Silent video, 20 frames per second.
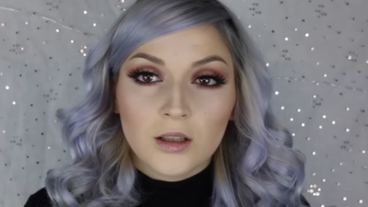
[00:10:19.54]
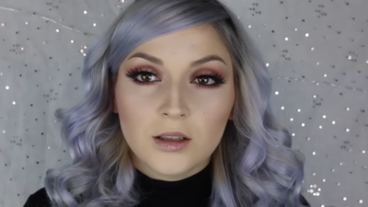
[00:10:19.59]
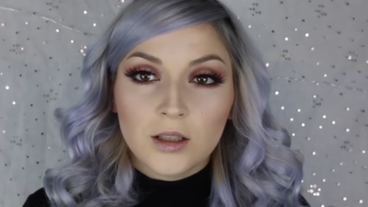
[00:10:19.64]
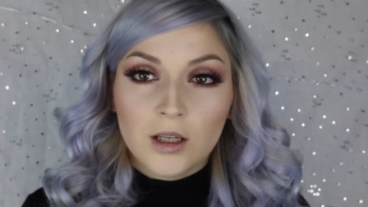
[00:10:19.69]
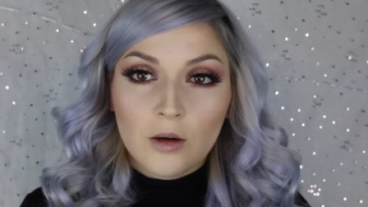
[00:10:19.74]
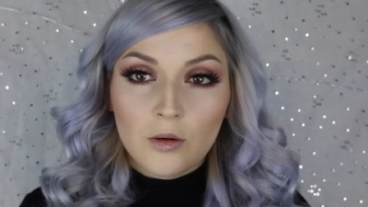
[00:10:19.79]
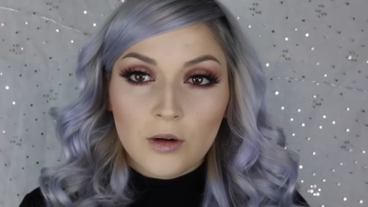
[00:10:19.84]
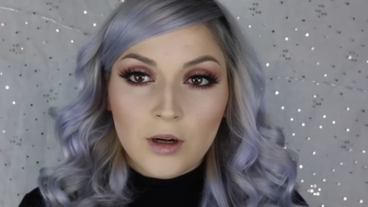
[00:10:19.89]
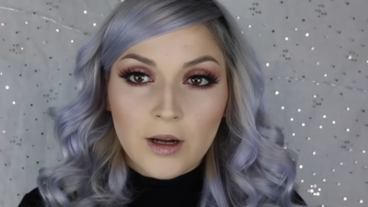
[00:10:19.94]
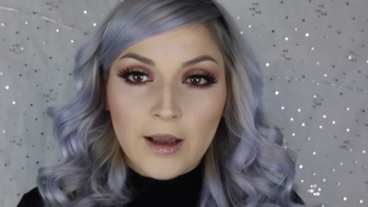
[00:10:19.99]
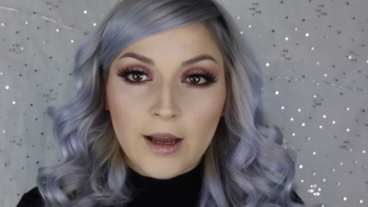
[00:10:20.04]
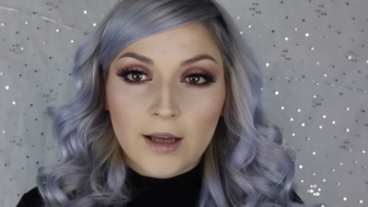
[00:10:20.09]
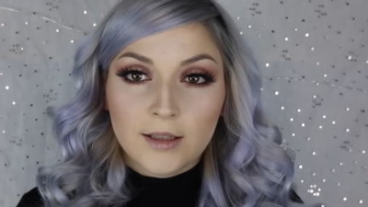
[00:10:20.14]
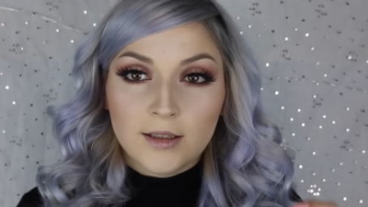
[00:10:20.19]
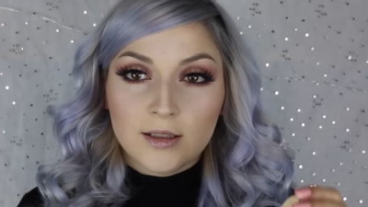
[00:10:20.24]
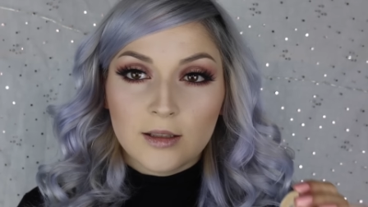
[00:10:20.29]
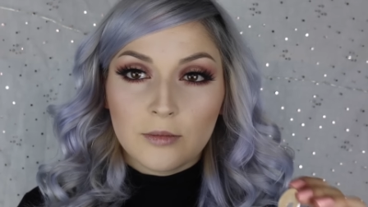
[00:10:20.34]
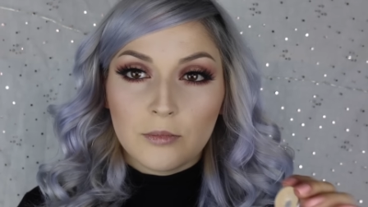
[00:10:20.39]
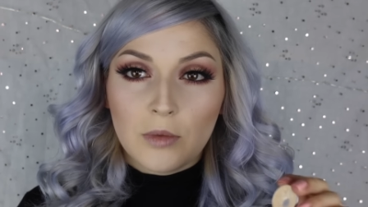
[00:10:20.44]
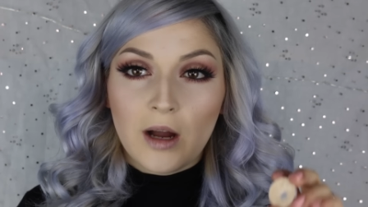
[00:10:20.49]
think I want to
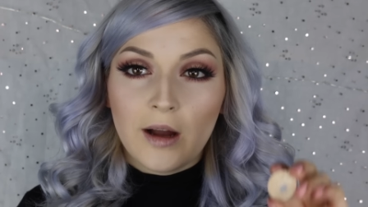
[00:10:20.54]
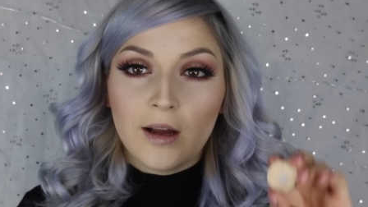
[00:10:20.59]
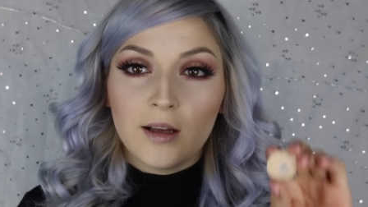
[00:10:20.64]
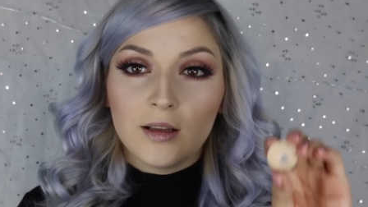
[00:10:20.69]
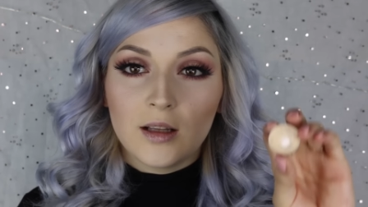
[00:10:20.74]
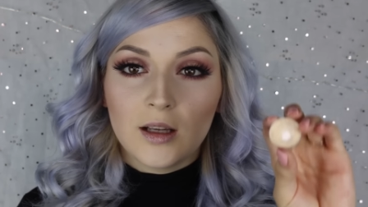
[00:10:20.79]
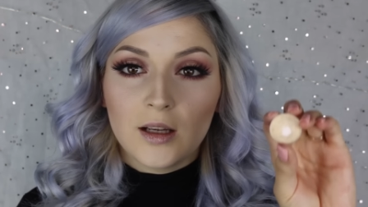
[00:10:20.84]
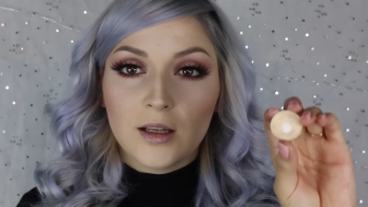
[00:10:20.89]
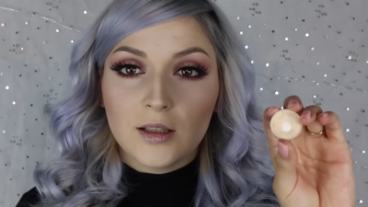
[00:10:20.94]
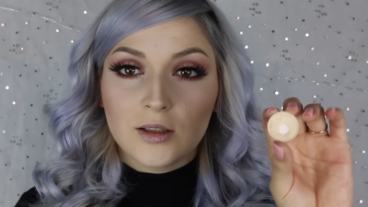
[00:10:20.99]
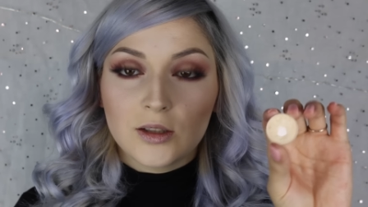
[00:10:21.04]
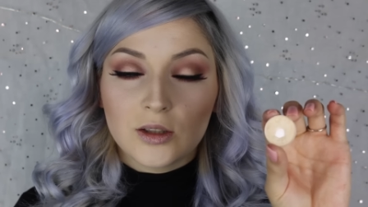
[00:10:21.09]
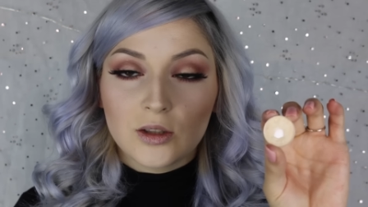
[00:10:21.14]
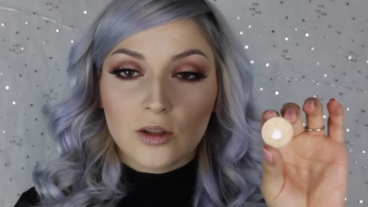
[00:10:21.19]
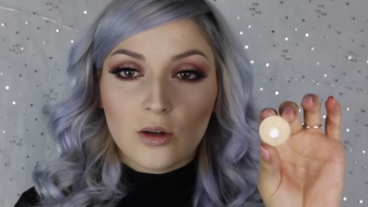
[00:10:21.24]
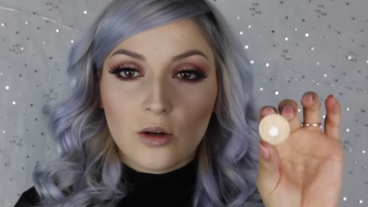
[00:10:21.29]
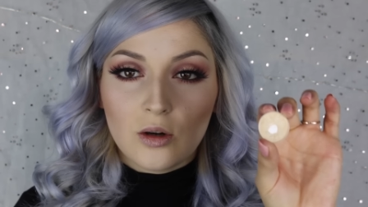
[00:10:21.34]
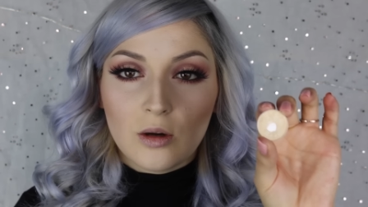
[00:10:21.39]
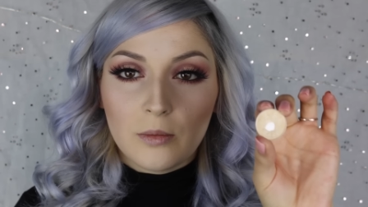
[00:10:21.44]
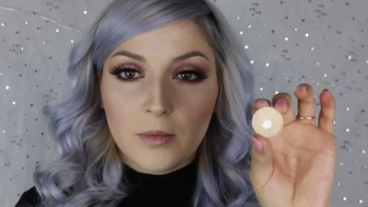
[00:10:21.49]
add some highlights,
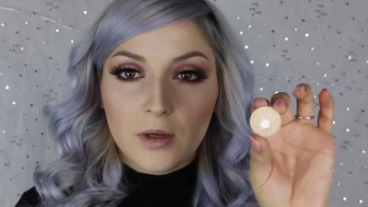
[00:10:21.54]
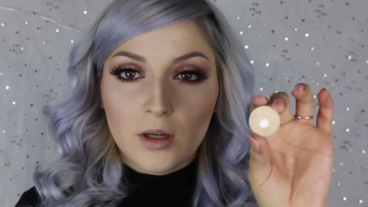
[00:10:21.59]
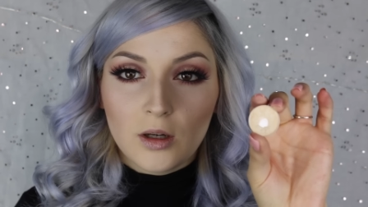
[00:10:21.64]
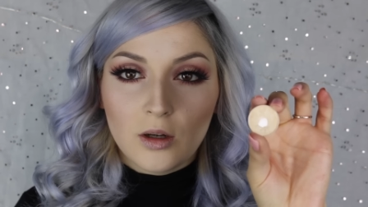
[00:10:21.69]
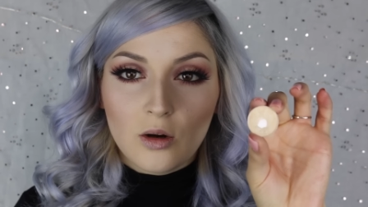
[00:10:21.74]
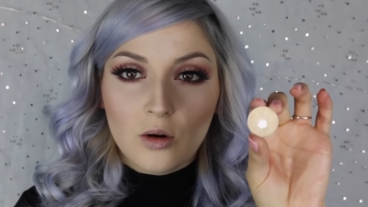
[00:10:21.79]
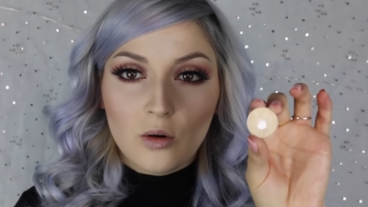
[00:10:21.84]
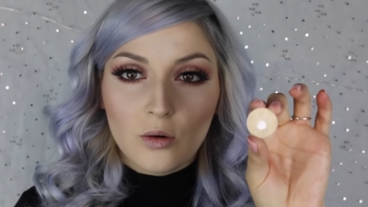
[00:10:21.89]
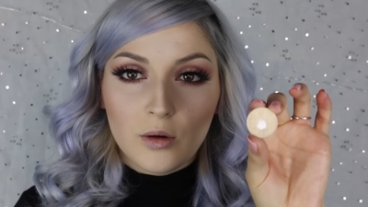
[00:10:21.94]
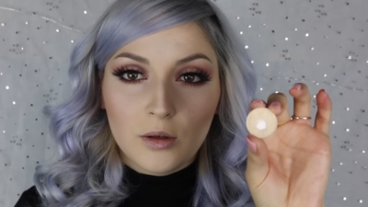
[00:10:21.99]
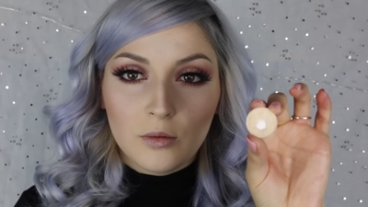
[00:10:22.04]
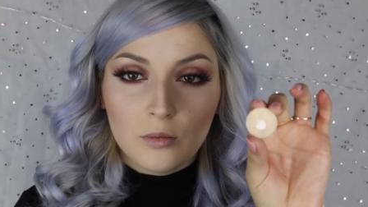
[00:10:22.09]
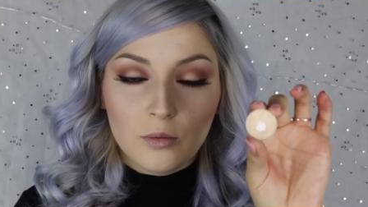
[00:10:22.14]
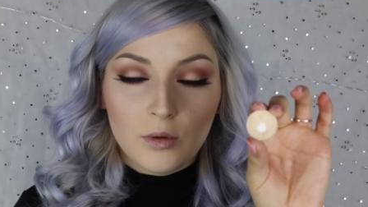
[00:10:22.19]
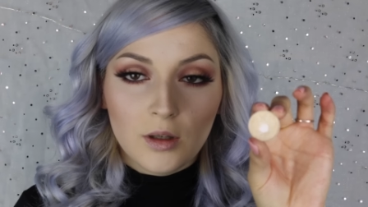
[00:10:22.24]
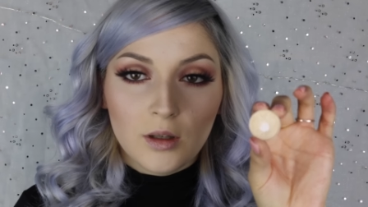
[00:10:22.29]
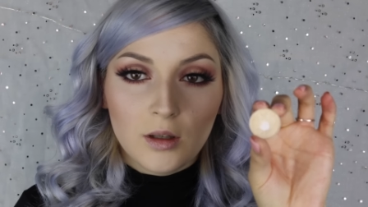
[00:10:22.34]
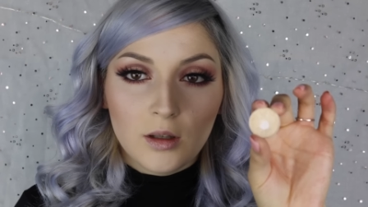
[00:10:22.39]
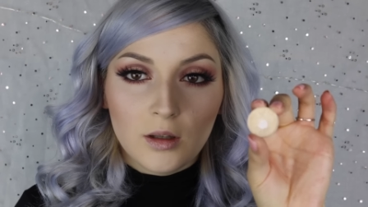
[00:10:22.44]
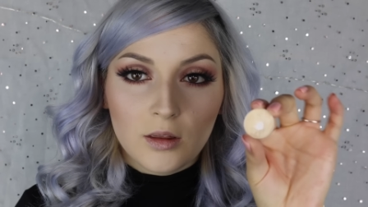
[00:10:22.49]
so I'm going to go in
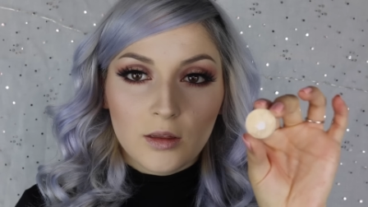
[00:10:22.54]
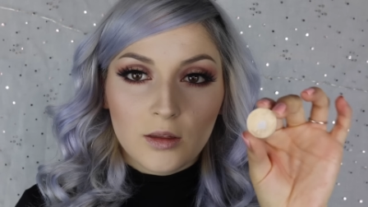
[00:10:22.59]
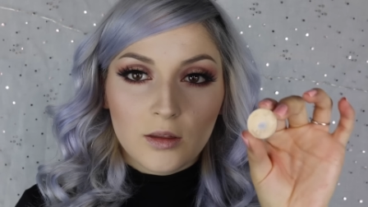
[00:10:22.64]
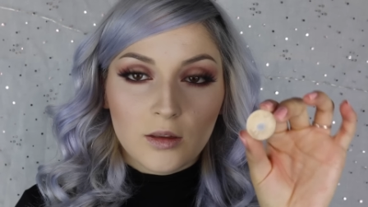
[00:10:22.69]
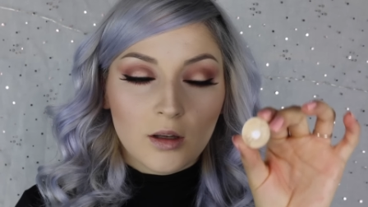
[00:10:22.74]
with